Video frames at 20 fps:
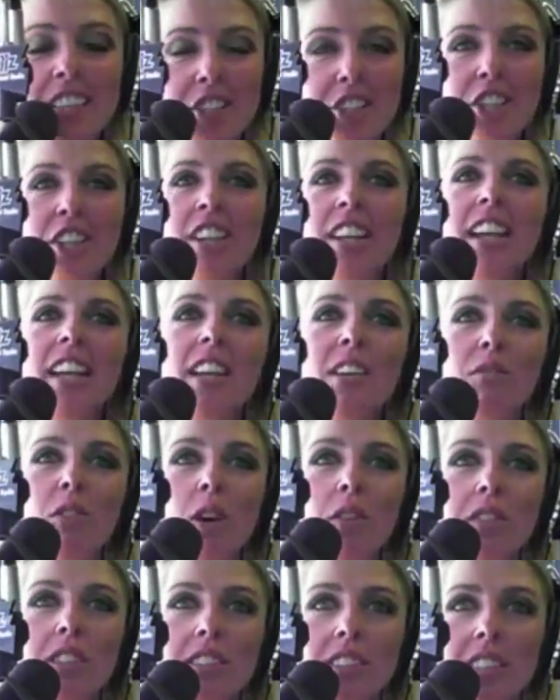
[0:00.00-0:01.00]
Sash, you're going to get
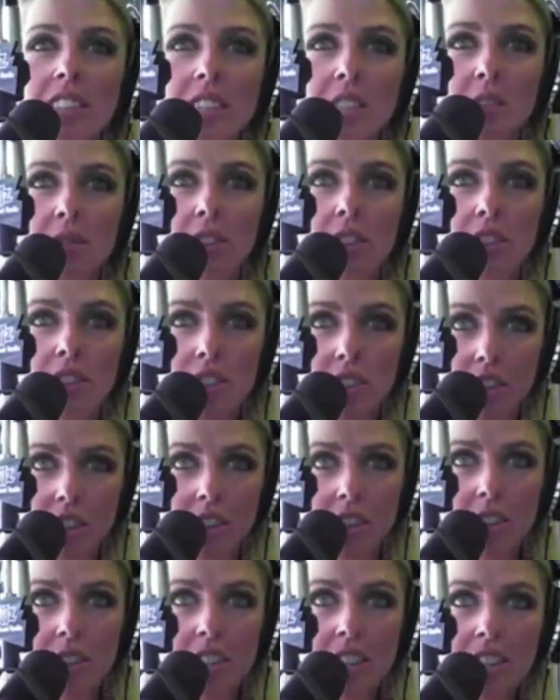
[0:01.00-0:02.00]
involved in this interview too.
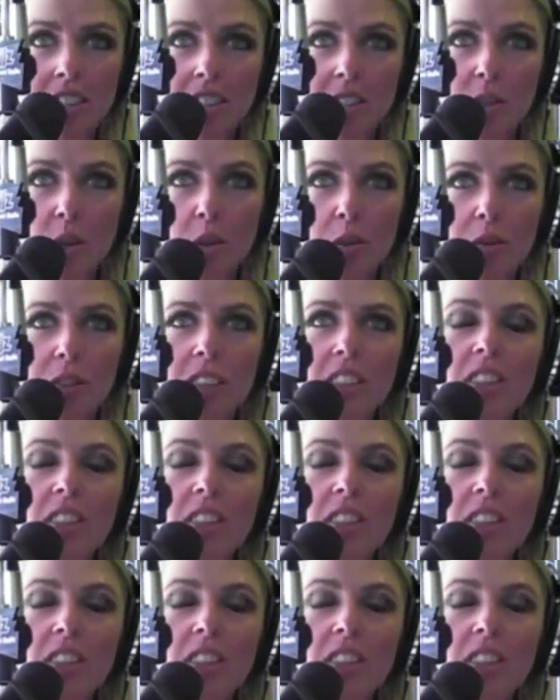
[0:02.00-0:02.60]
Not at all.